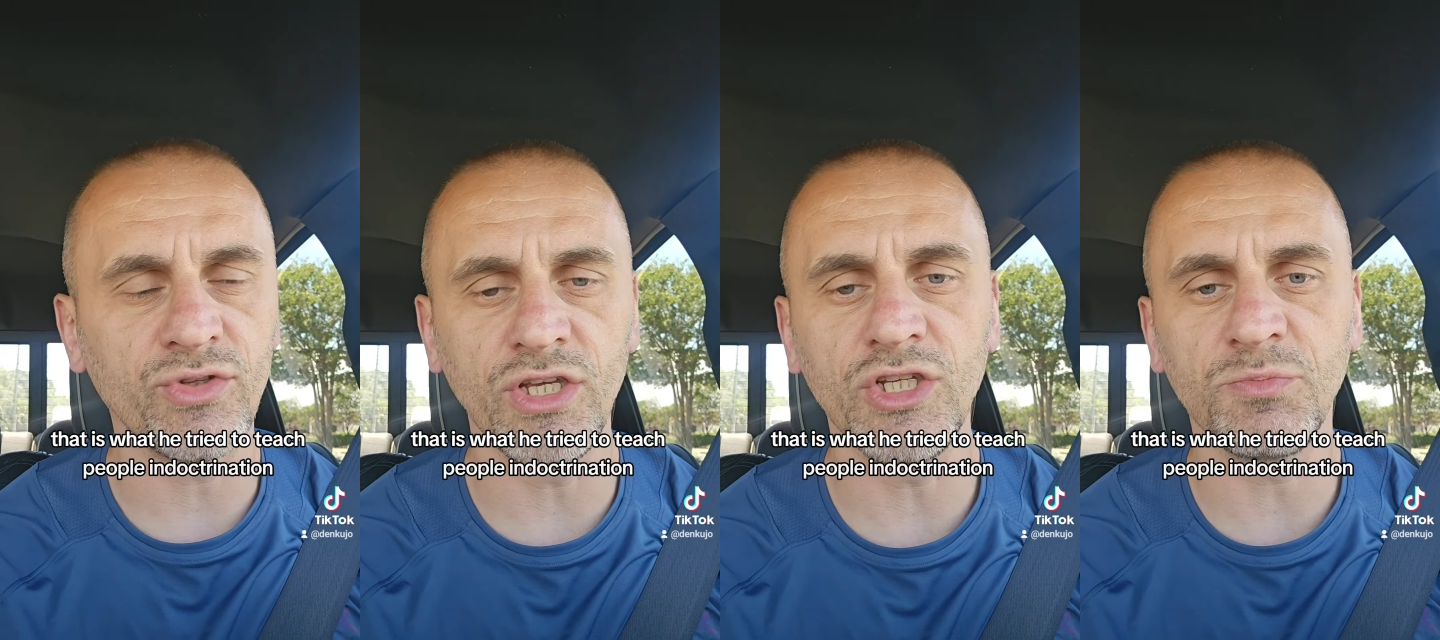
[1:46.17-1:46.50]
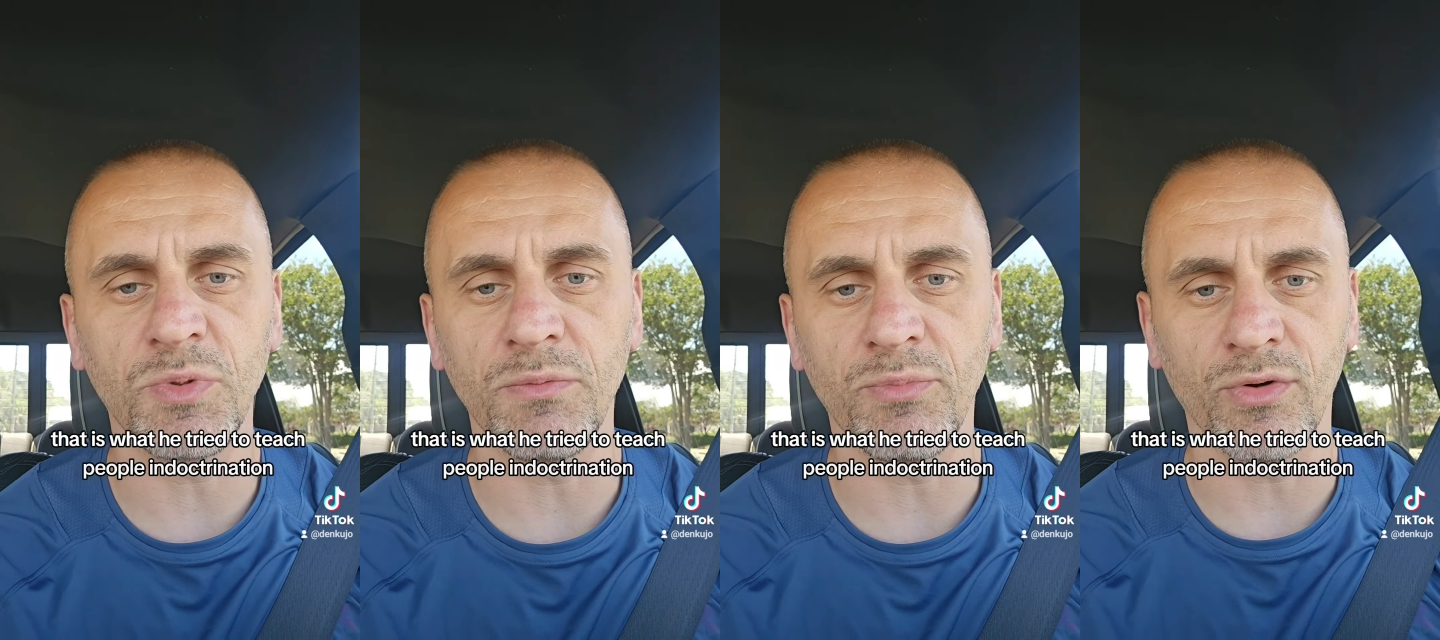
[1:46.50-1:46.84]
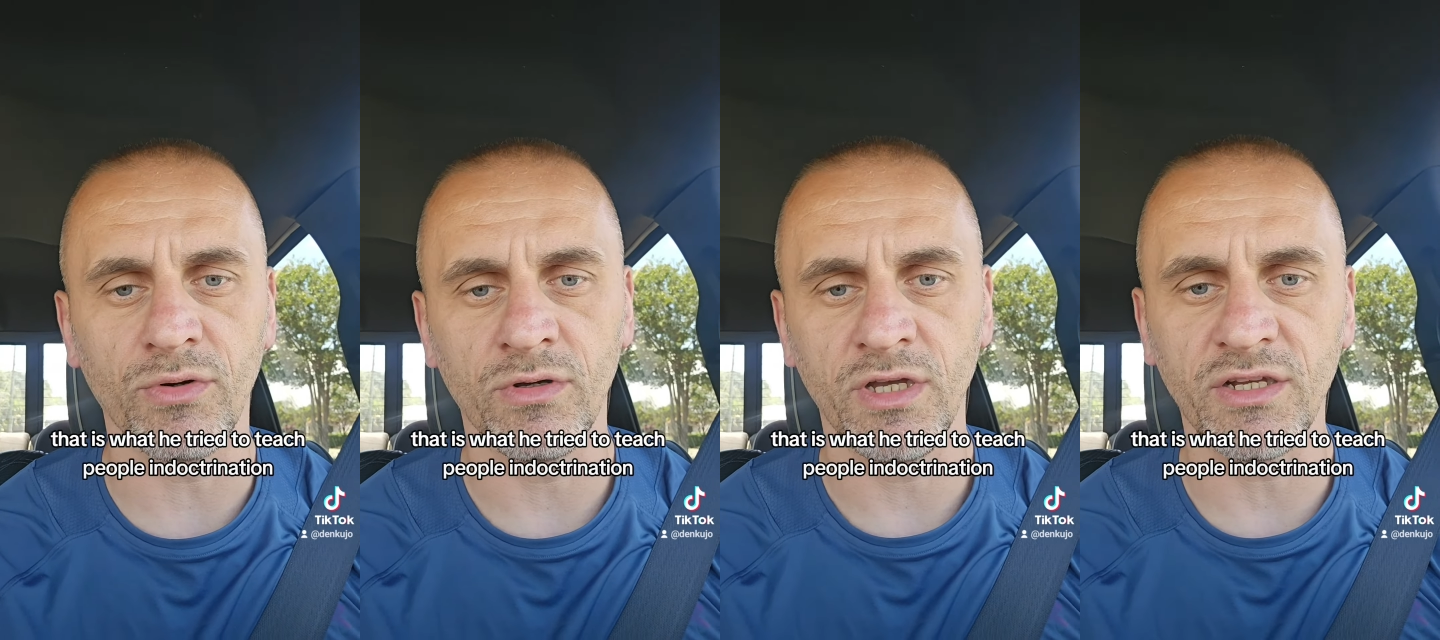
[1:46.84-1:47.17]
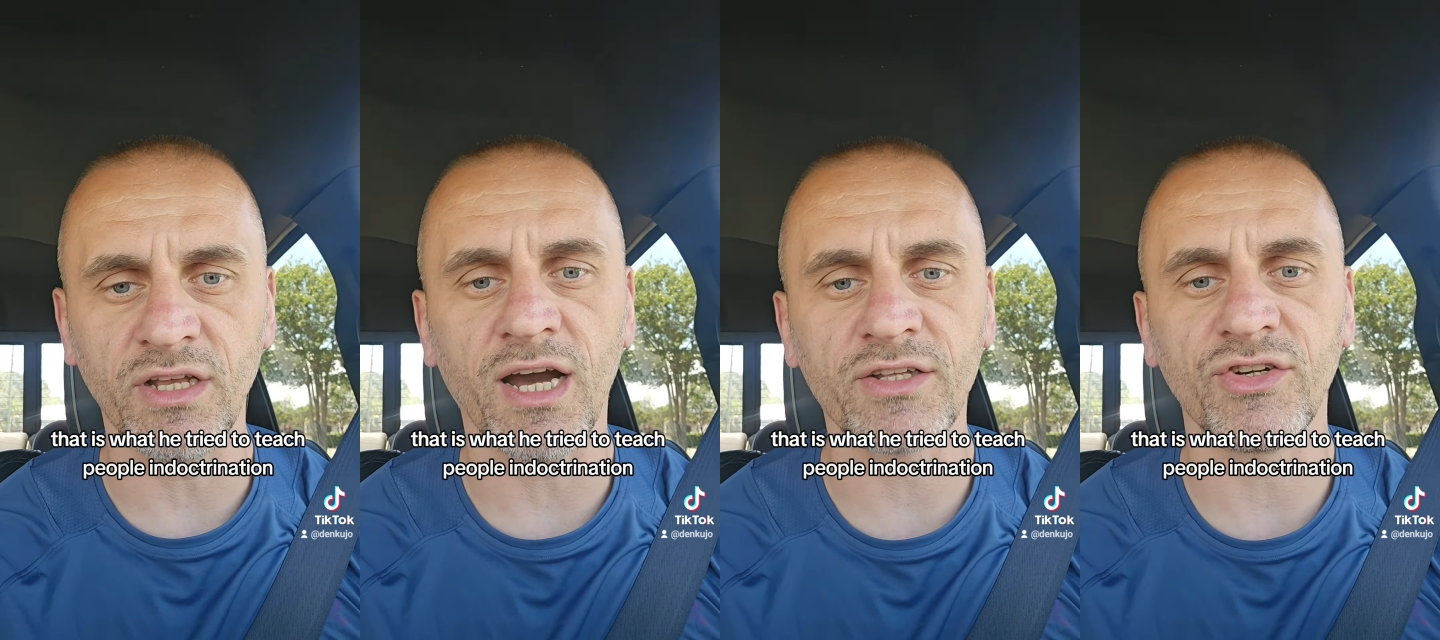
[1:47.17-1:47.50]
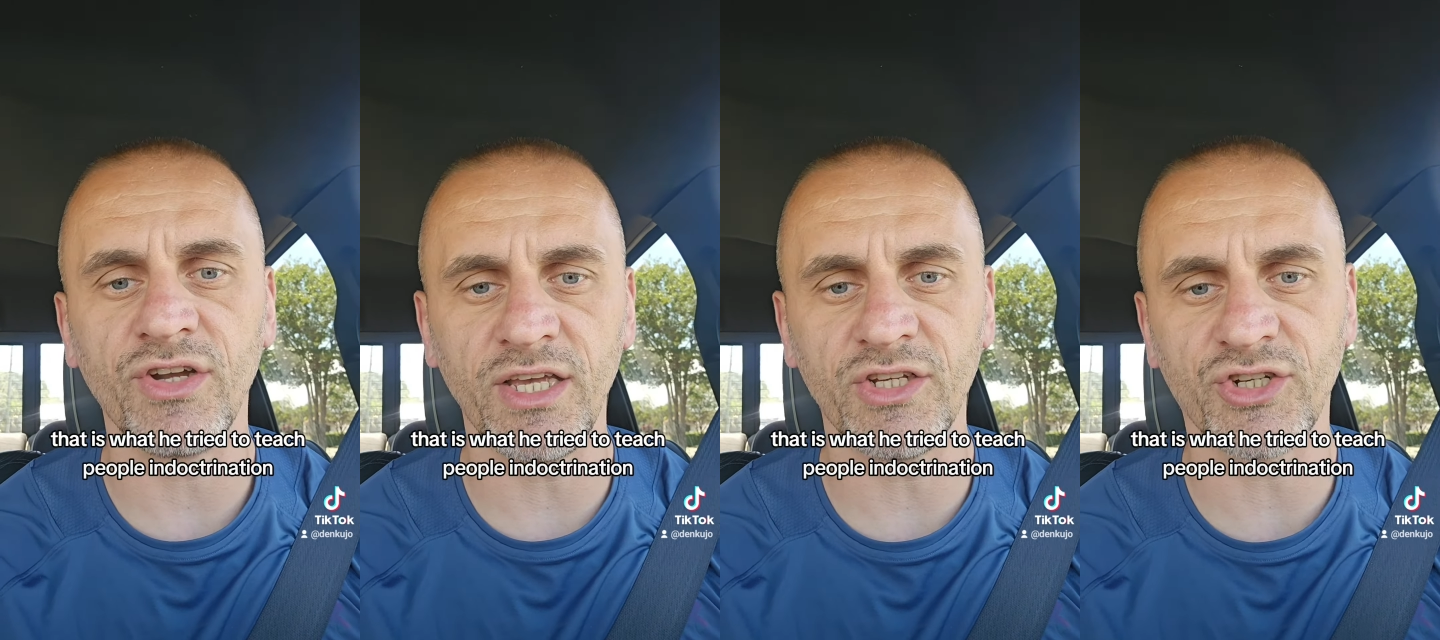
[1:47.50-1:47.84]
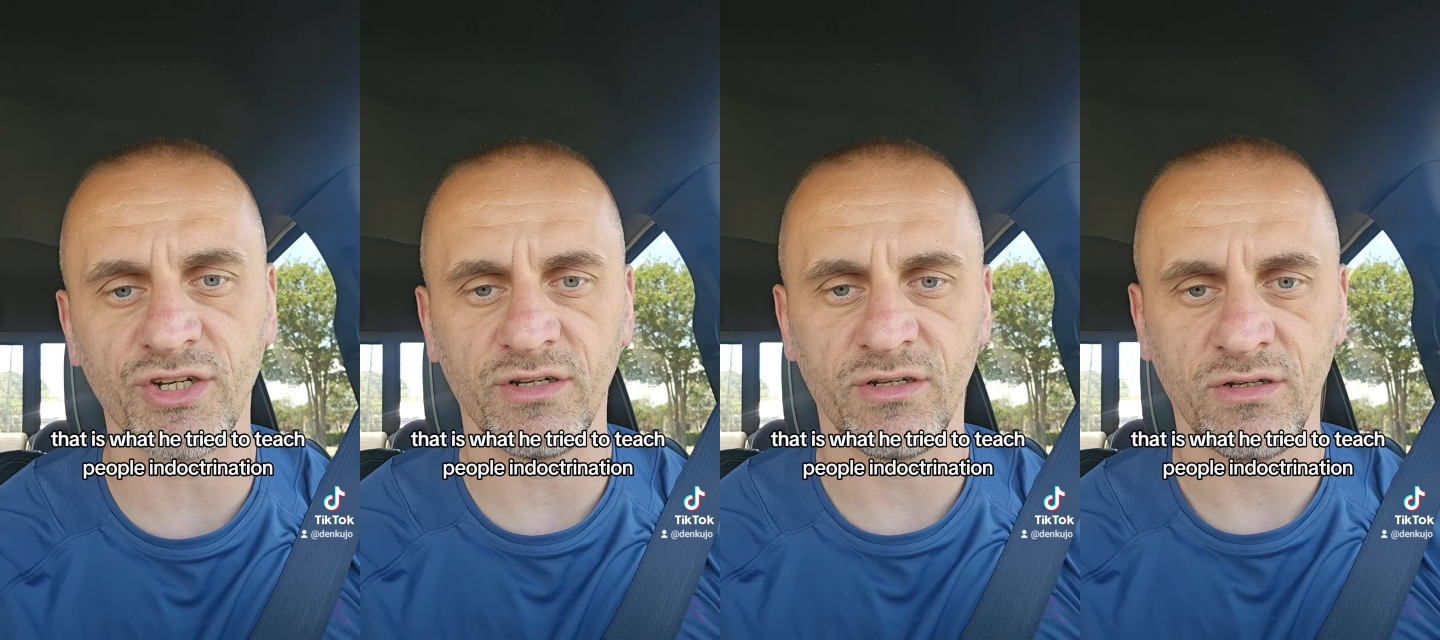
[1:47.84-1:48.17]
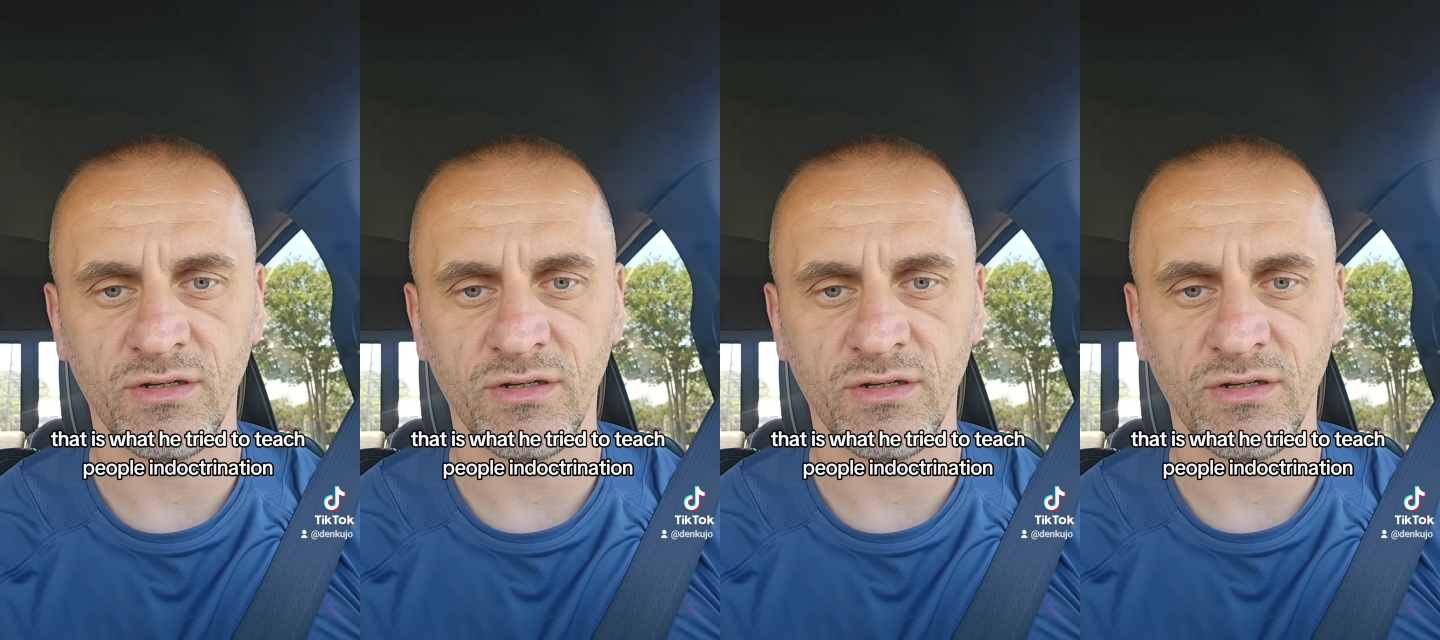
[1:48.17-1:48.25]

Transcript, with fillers: teach people, indoctrination.